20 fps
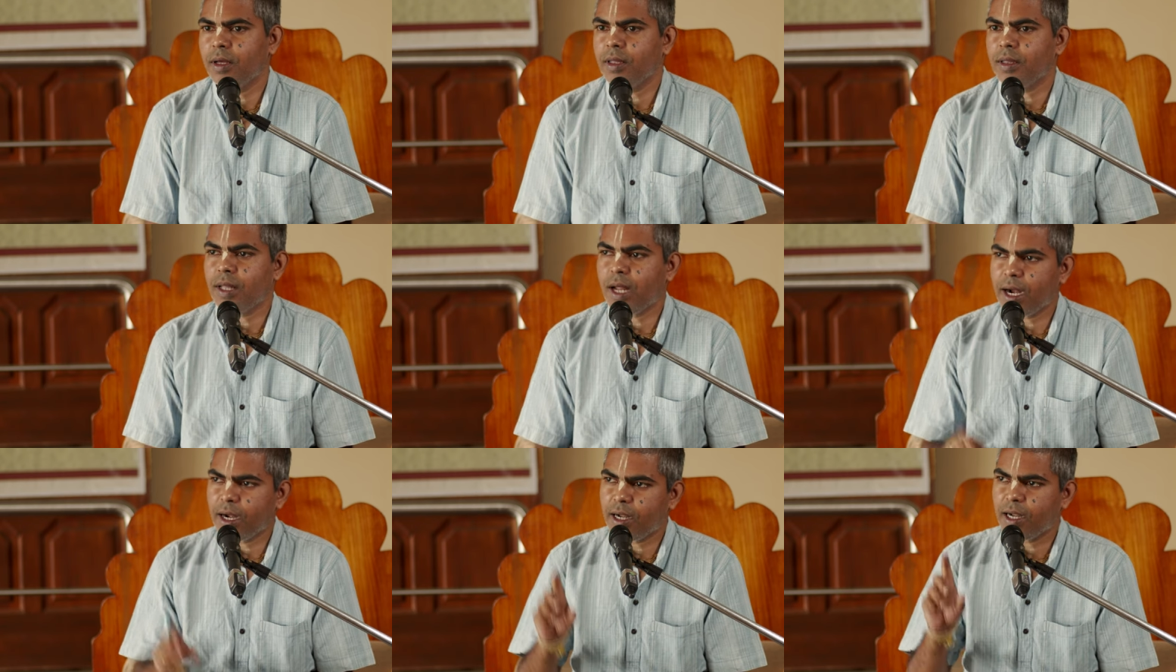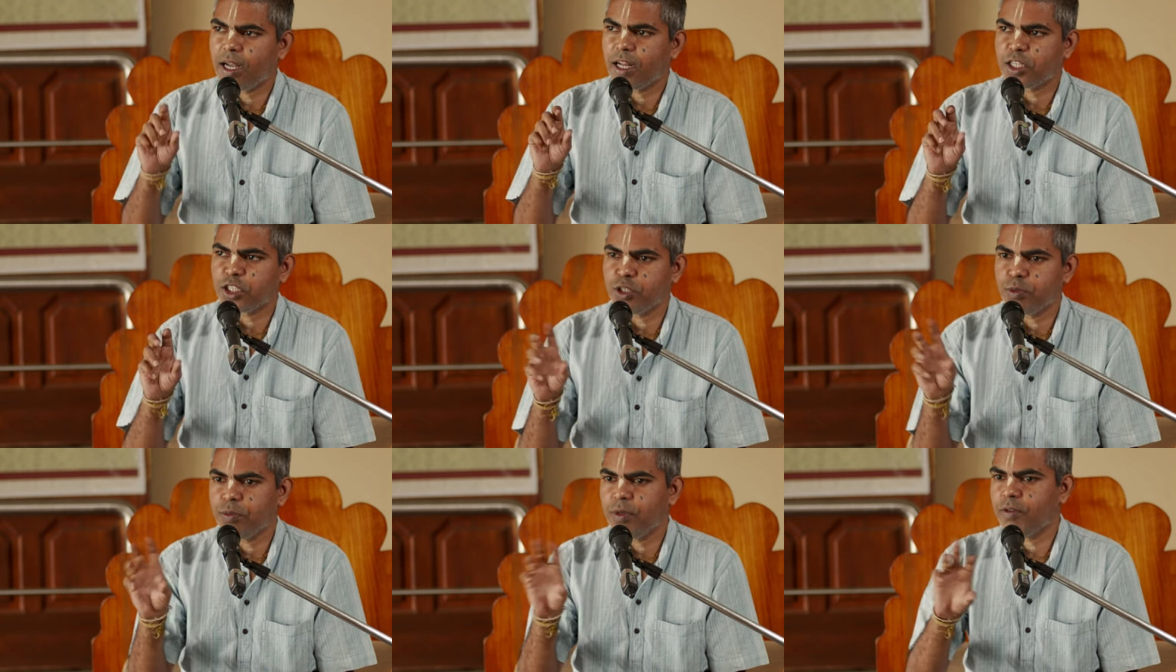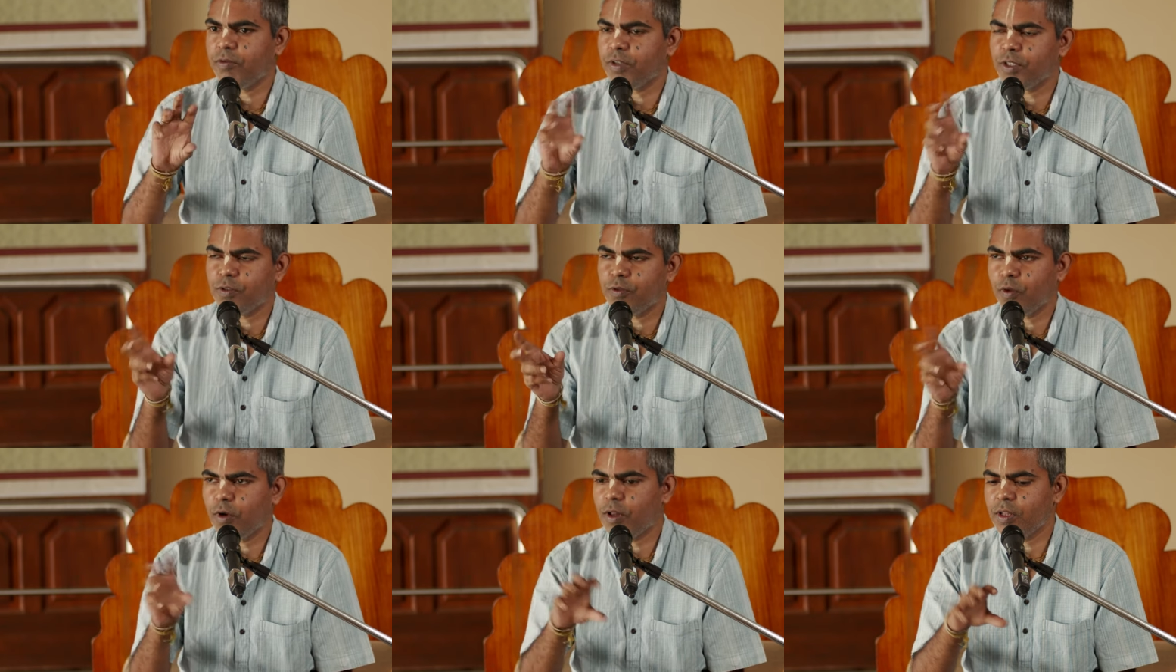that Lakshmi
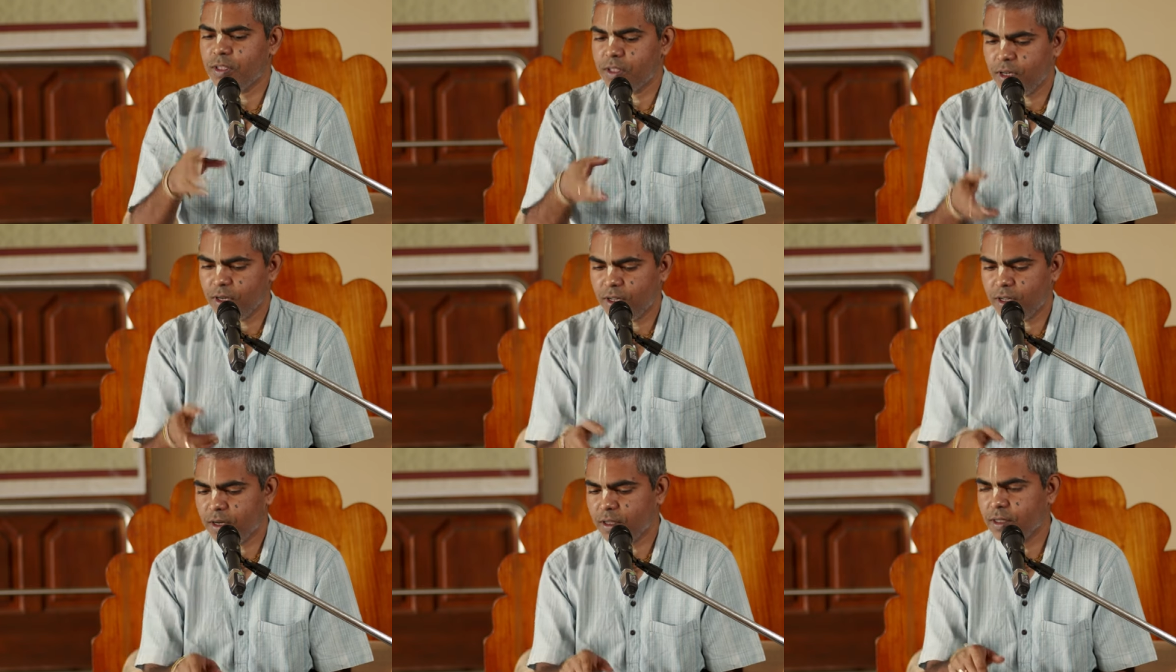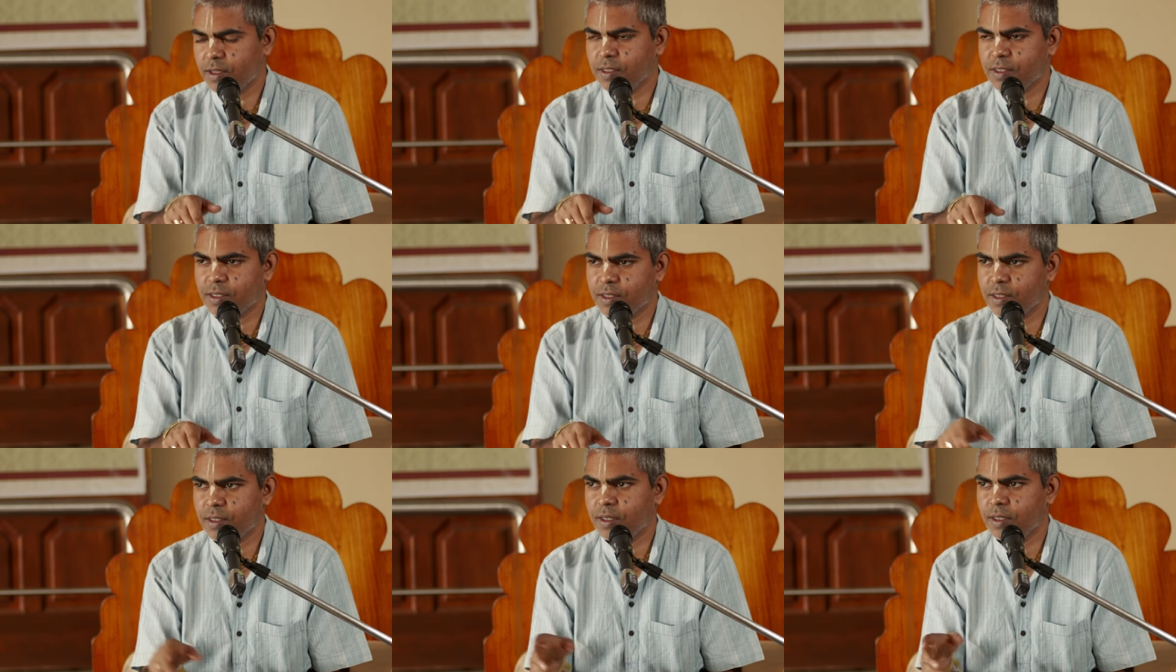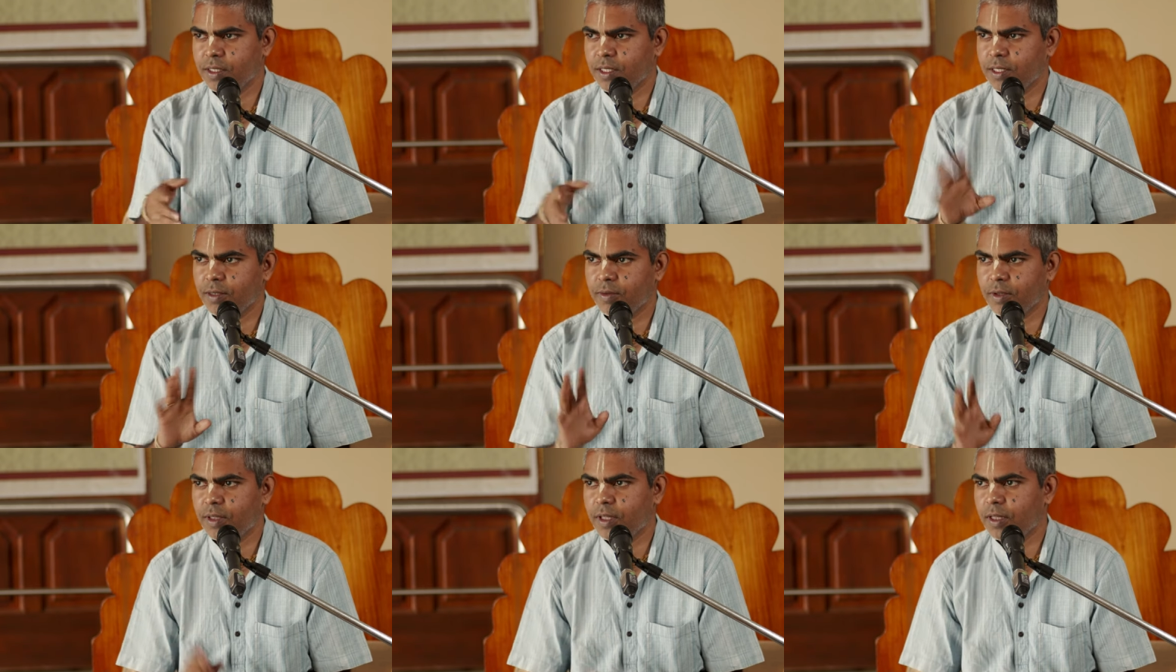which falls under this
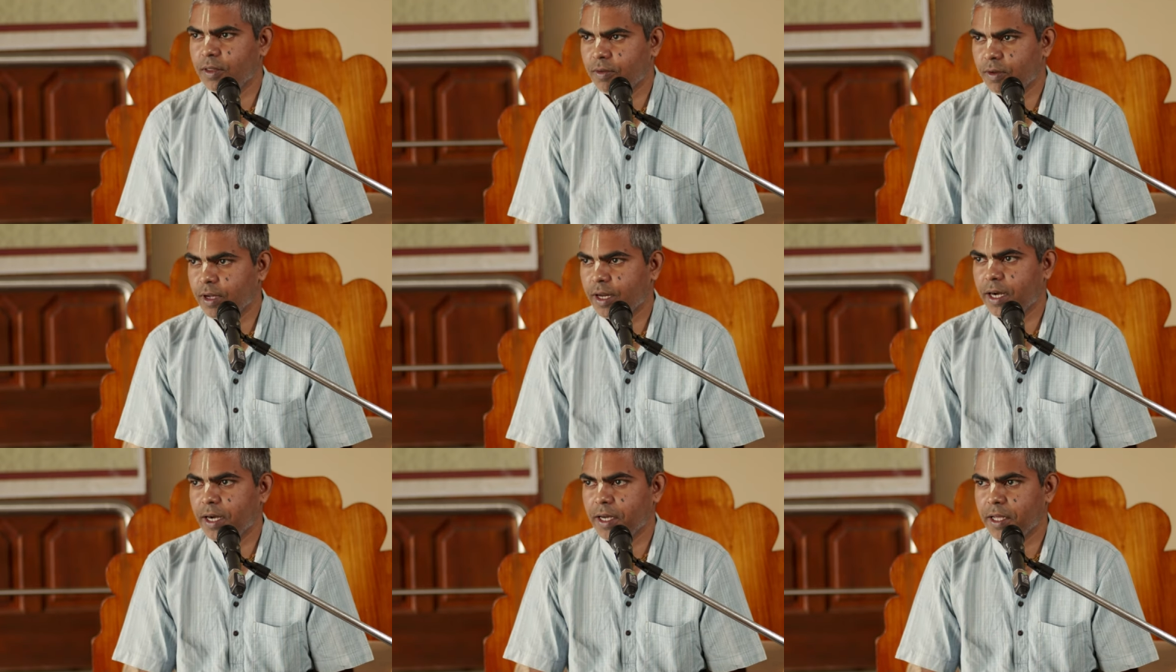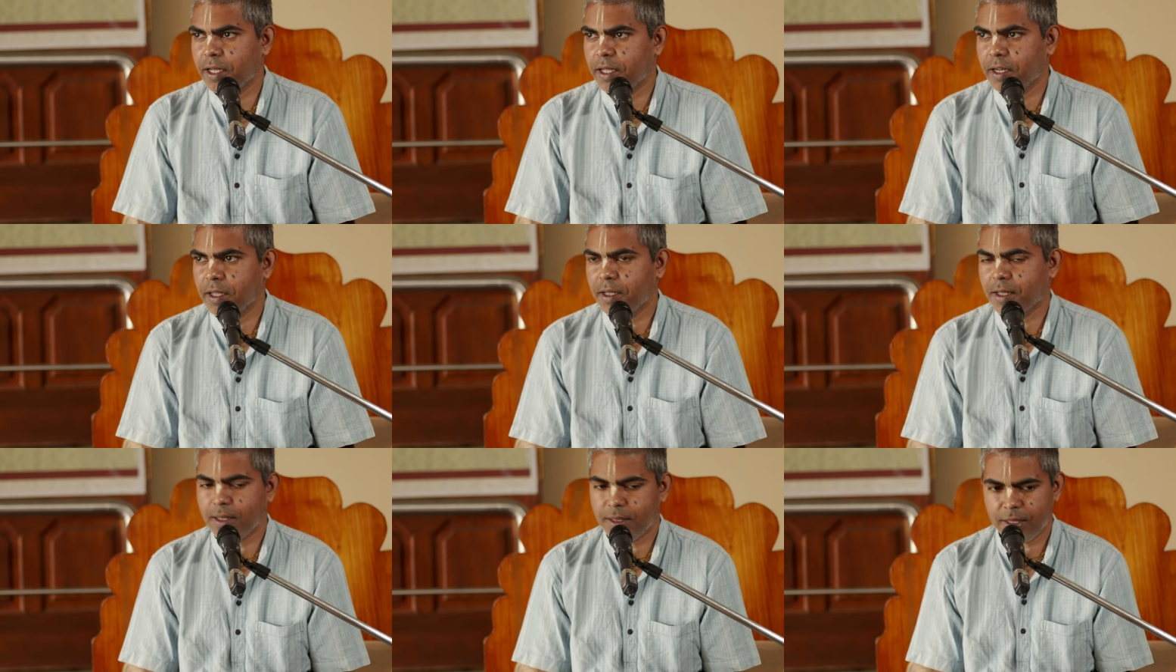Jivatattva category.